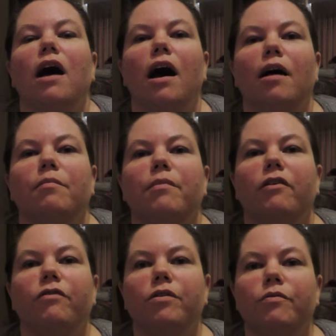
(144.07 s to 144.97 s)

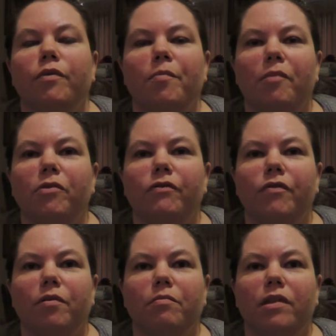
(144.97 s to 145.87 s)
If you remember
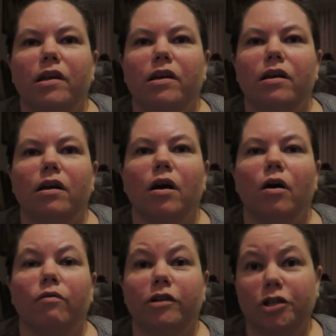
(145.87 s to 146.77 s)
from the
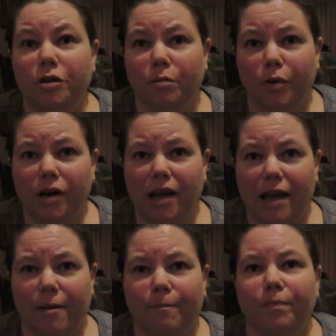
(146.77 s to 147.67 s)
original board
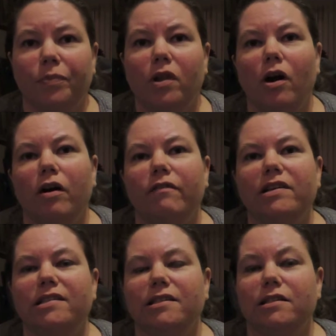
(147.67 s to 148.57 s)
game,
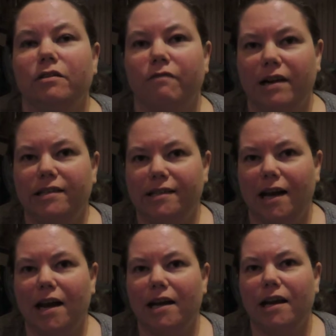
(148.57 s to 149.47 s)
Harvest is in Red
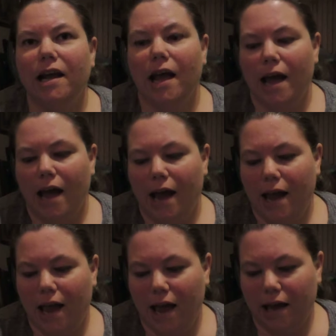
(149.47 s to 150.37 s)
Sun,
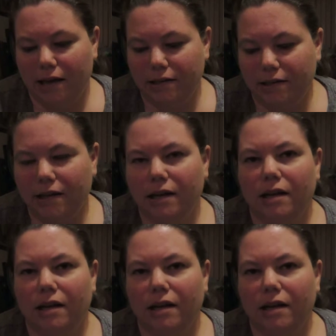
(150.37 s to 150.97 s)
and